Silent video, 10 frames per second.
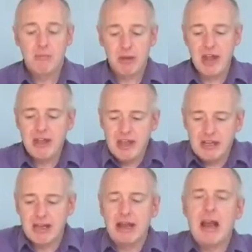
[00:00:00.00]
but then
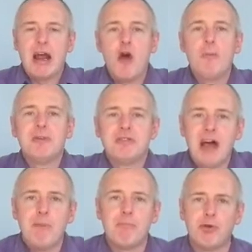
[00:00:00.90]
this it opens
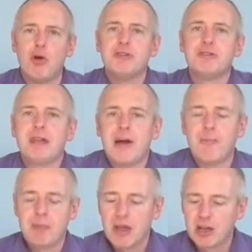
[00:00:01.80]
out, broadens
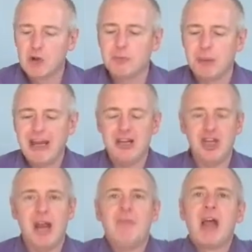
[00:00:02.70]
out, goes
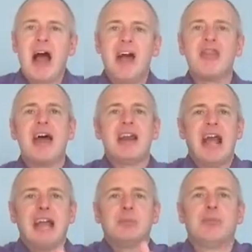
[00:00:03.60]
peachy, and then
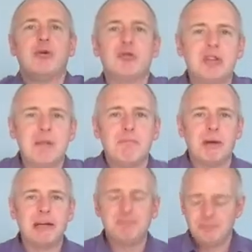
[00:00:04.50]
it's brought in
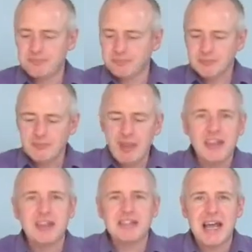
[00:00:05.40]
by
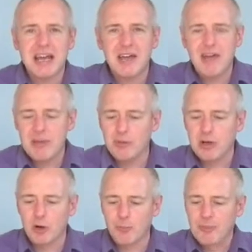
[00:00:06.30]
the tang of
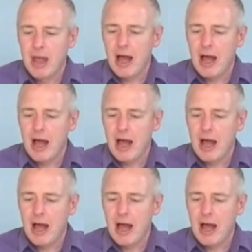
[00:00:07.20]
apricot.